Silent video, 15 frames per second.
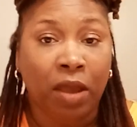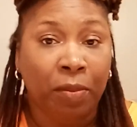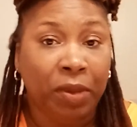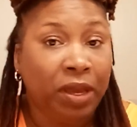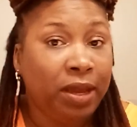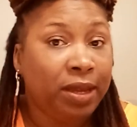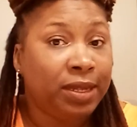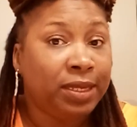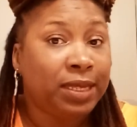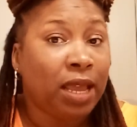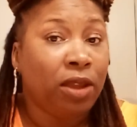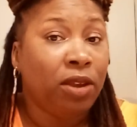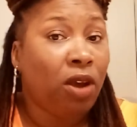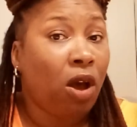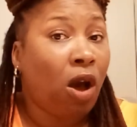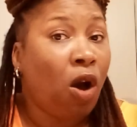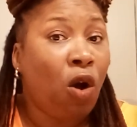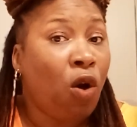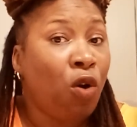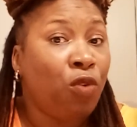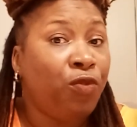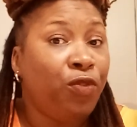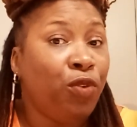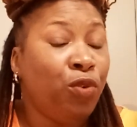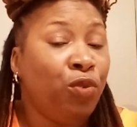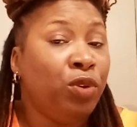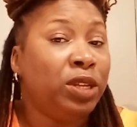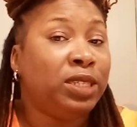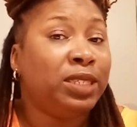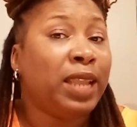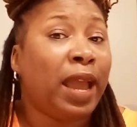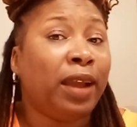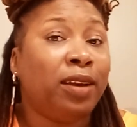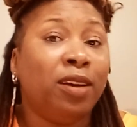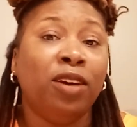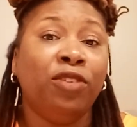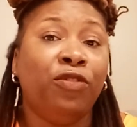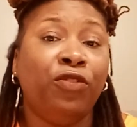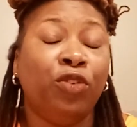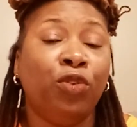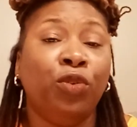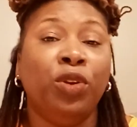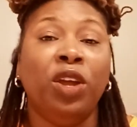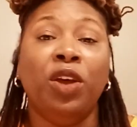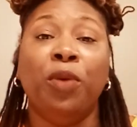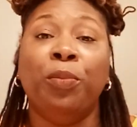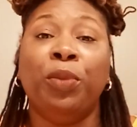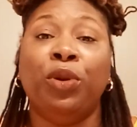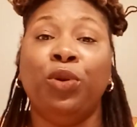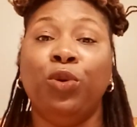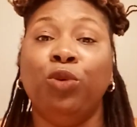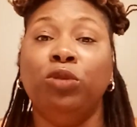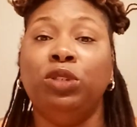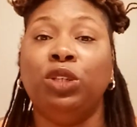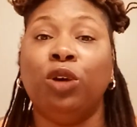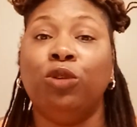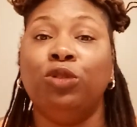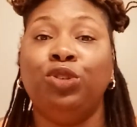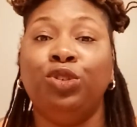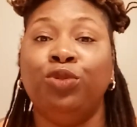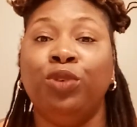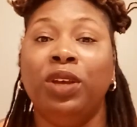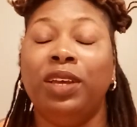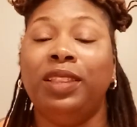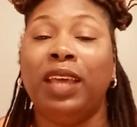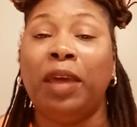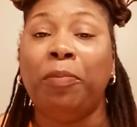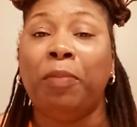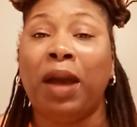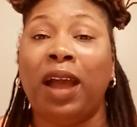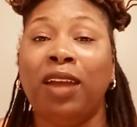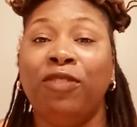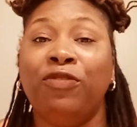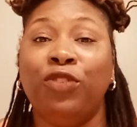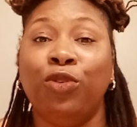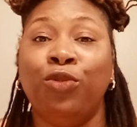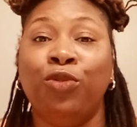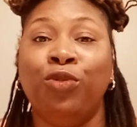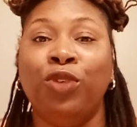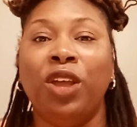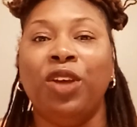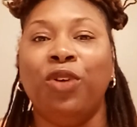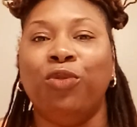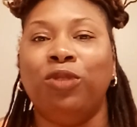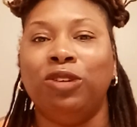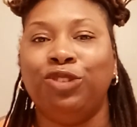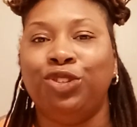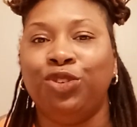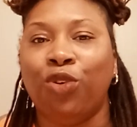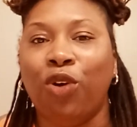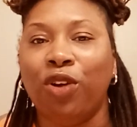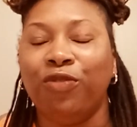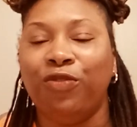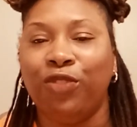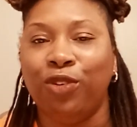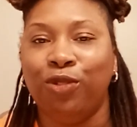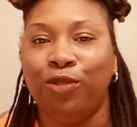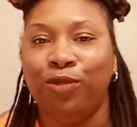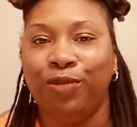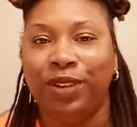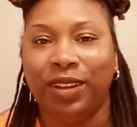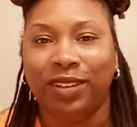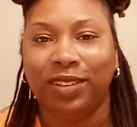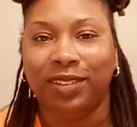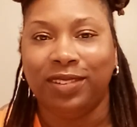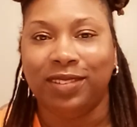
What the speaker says: Because all food is not good food, but who told you that my food was your food